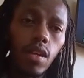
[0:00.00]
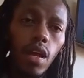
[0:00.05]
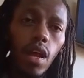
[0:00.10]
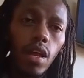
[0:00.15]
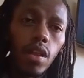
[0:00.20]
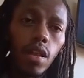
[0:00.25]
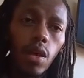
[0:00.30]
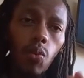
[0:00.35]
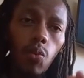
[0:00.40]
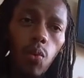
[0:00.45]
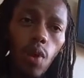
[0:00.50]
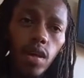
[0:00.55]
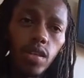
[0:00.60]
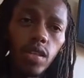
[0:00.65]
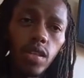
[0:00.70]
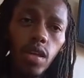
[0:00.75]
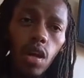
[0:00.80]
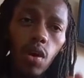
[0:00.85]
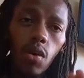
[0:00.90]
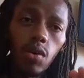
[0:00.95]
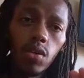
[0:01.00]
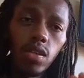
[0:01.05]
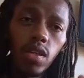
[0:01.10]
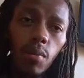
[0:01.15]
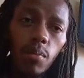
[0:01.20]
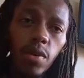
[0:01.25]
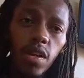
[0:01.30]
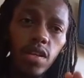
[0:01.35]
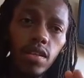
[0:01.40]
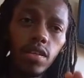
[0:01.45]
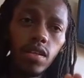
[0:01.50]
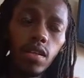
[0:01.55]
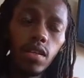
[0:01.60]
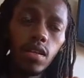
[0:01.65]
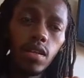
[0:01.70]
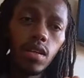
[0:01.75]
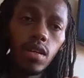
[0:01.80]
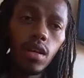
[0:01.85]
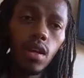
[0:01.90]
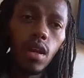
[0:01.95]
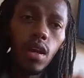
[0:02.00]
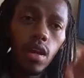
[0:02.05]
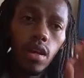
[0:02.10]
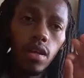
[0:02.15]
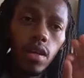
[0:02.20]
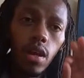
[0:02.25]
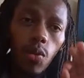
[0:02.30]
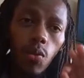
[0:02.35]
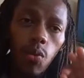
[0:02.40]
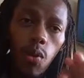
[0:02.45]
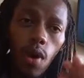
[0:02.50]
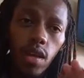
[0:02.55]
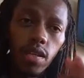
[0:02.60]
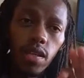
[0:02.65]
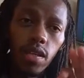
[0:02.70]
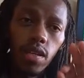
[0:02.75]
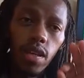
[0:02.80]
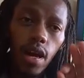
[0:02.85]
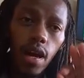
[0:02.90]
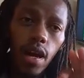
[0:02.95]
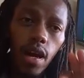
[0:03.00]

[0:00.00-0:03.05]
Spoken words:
And they wanted accountability. They wanted a